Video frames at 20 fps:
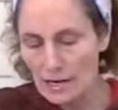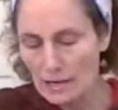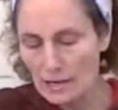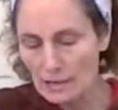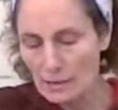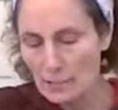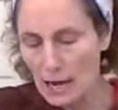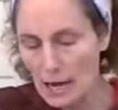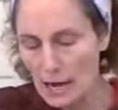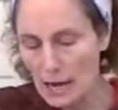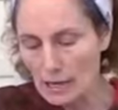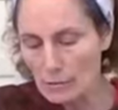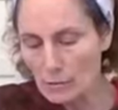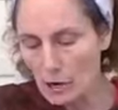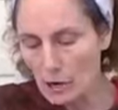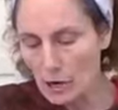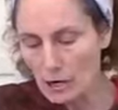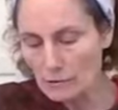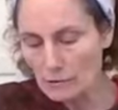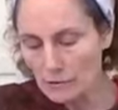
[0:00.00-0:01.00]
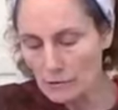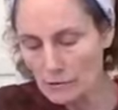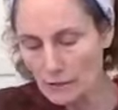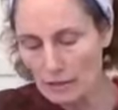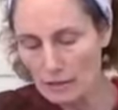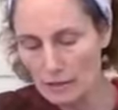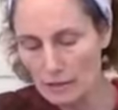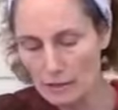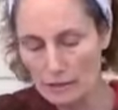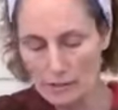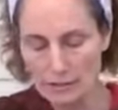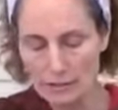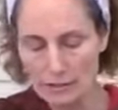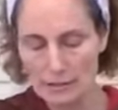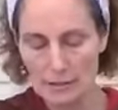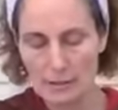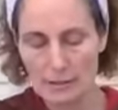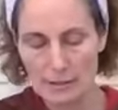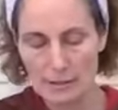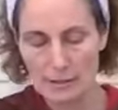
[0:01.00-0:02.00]
take the bottom off,
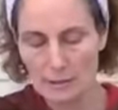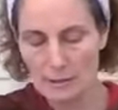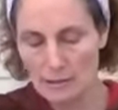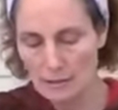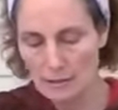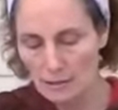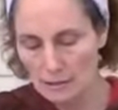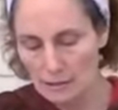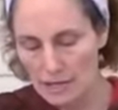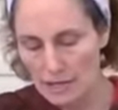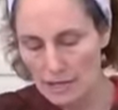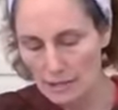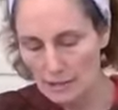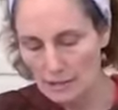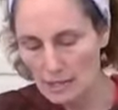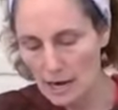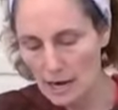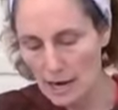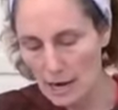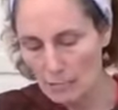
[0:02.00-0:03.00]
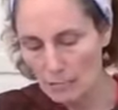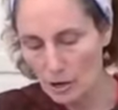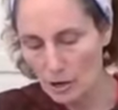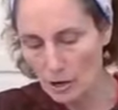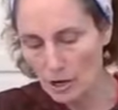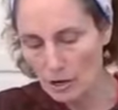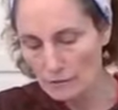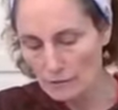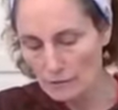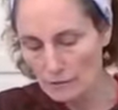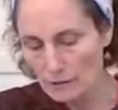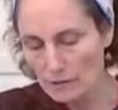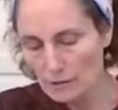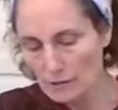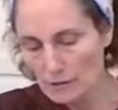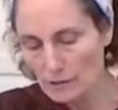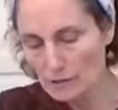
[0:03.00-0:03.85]
take the top off.